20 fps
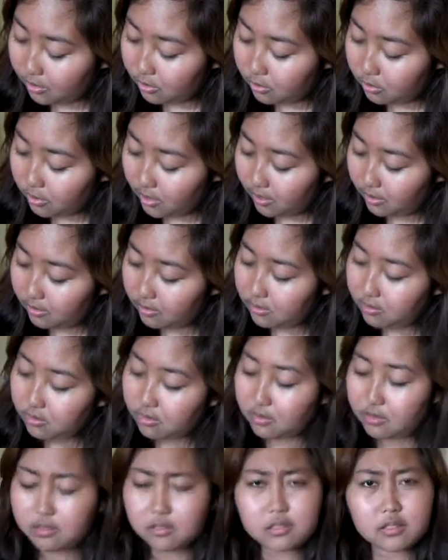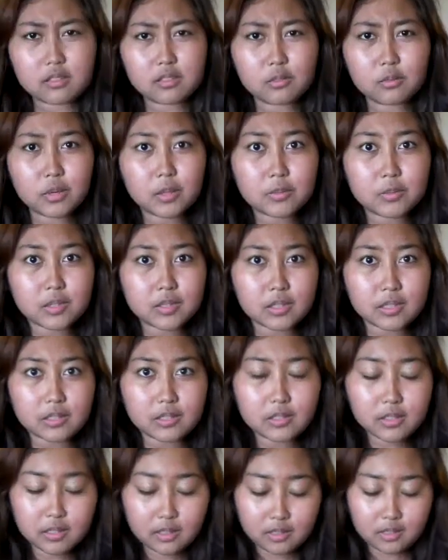Dreads is the website.
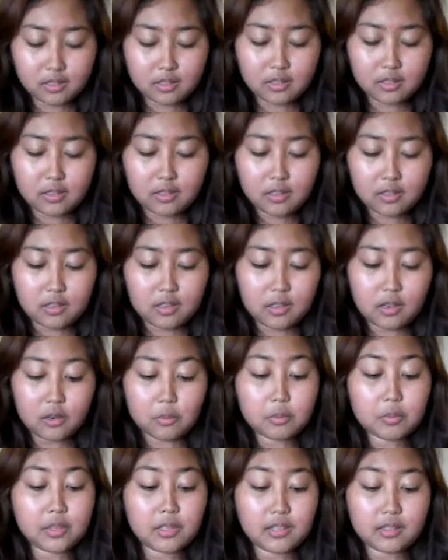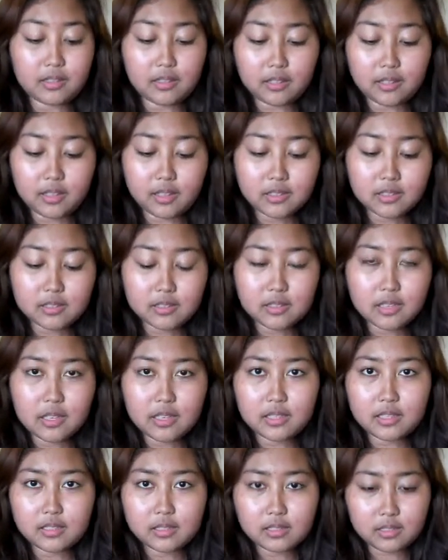I'll put it in the links,
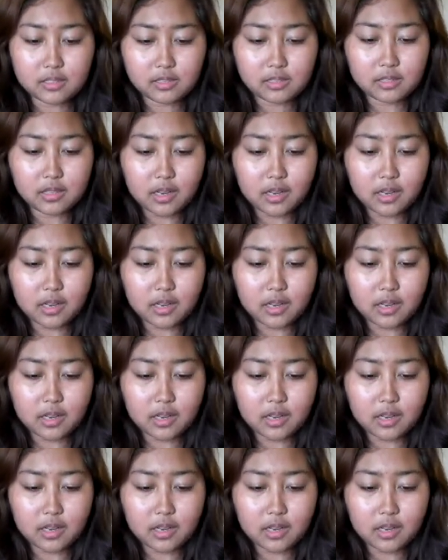and it's a